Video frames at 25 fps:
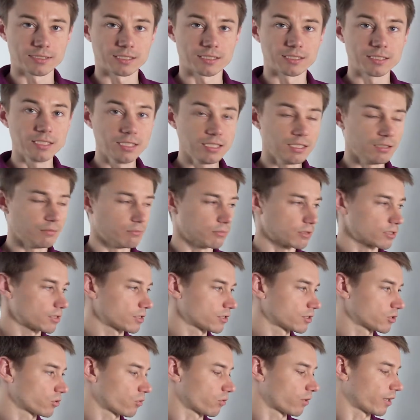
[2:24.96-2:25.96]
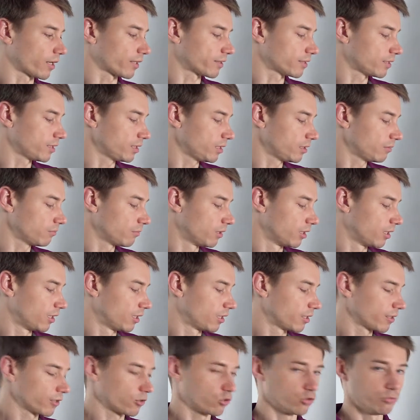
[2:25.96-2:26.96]
teams. So a team
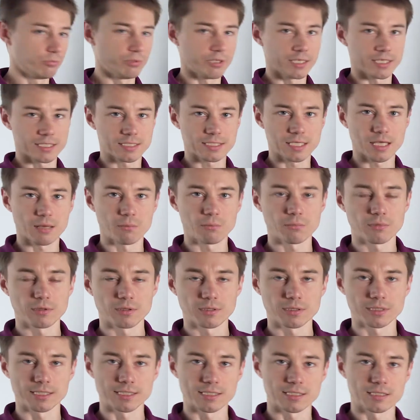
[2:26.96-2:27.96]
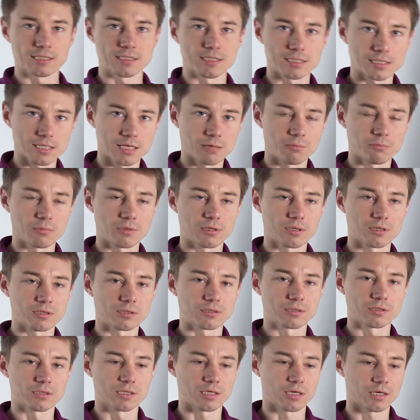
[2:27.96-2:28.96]
could be assembled and
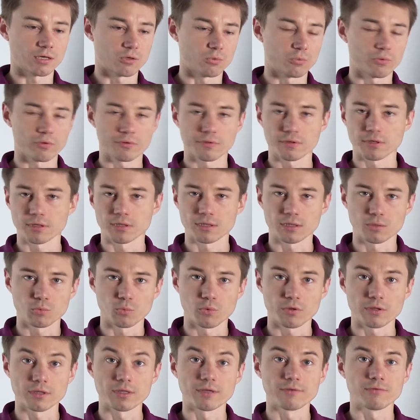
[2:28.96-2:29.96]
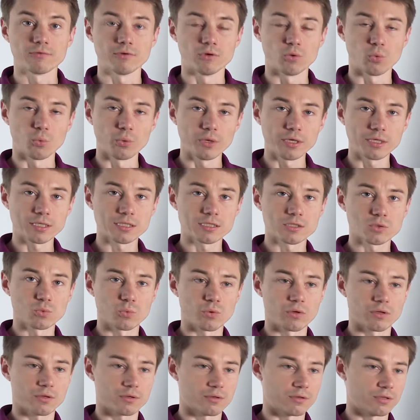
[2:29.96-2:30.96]
disassembled within a few weeks.
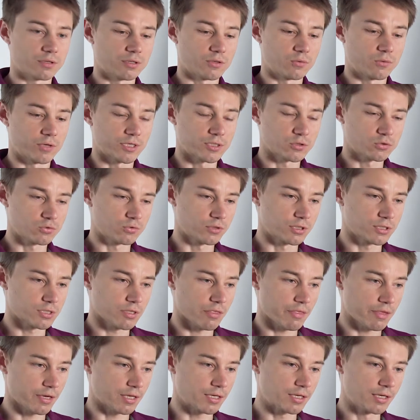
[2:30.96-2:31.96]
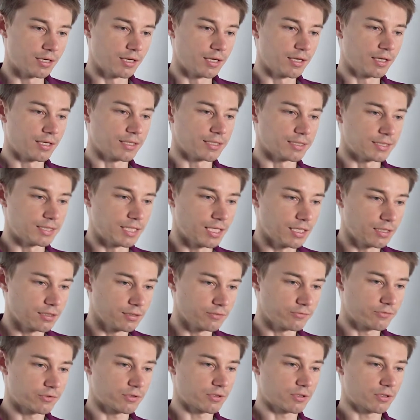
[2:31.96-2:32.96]
As soon as they
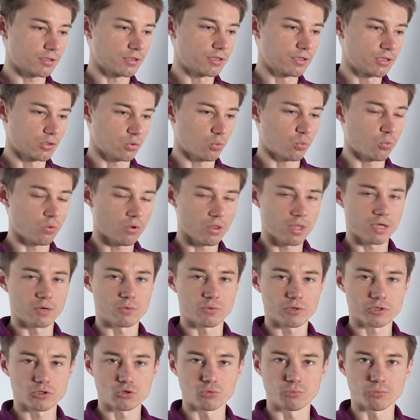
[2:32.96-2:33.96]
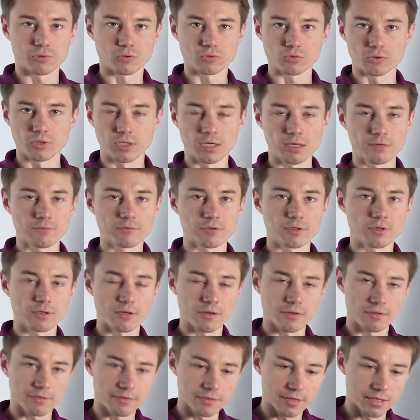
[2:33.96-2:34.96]
deliver what they were supposed to deliver,
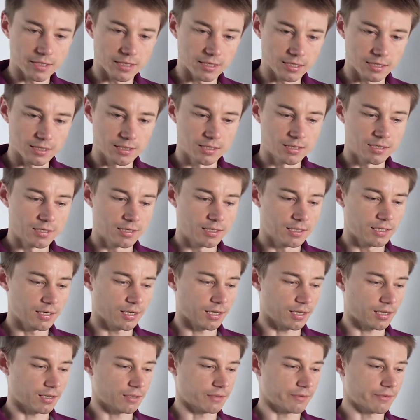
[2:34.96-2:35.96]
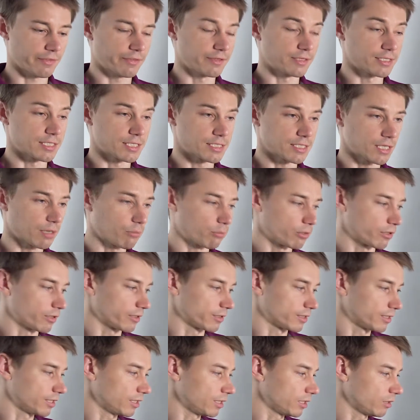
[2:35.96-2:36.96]
they disassemble
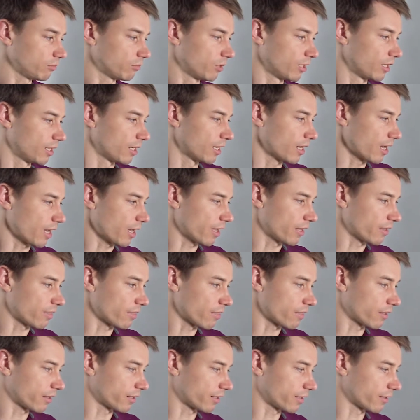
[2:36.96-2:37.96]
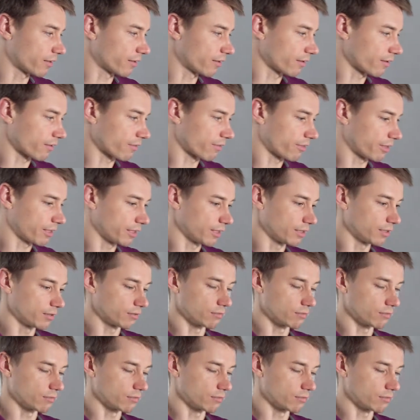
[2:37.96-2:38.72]
the team, and they